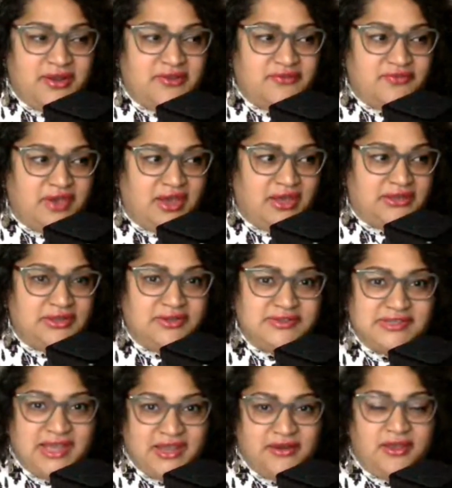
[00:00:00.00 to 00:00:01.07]
of looked
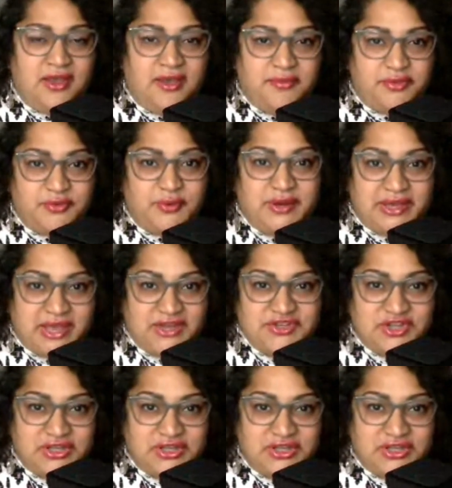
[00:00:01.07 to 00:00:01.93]
at through an Akashic